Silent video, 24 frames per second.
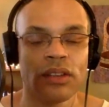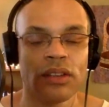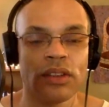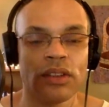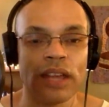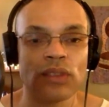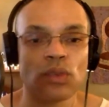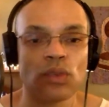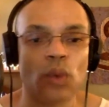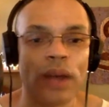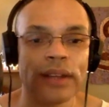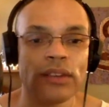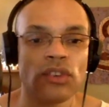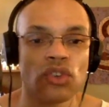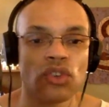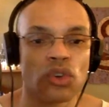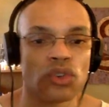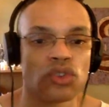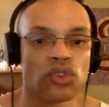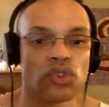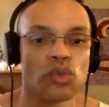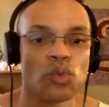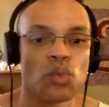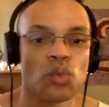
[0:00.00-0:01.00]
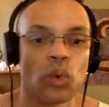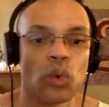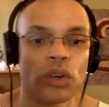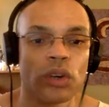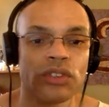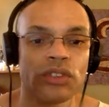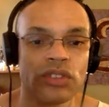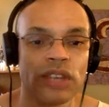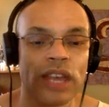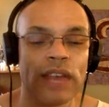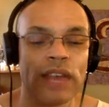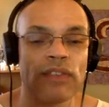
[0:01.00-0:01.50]
That's why children were
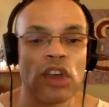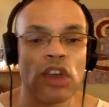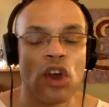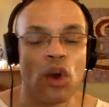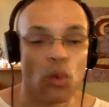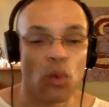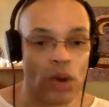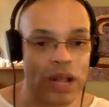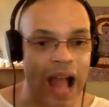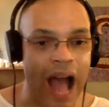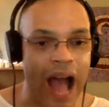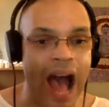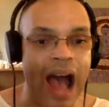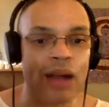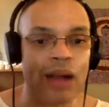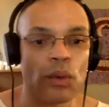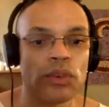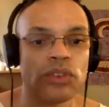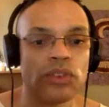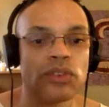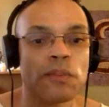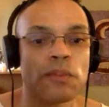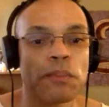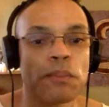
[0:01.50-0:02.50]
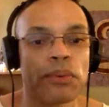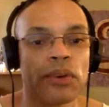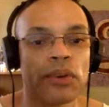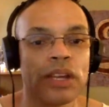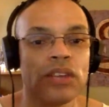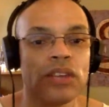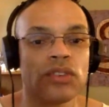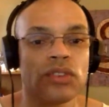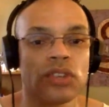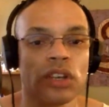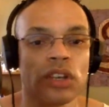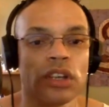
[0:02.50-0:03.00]
safe. When I was in
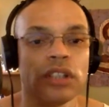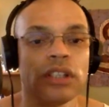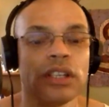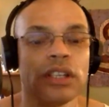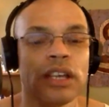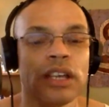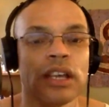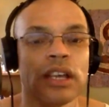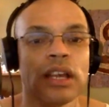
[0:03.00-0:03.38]
priesthood,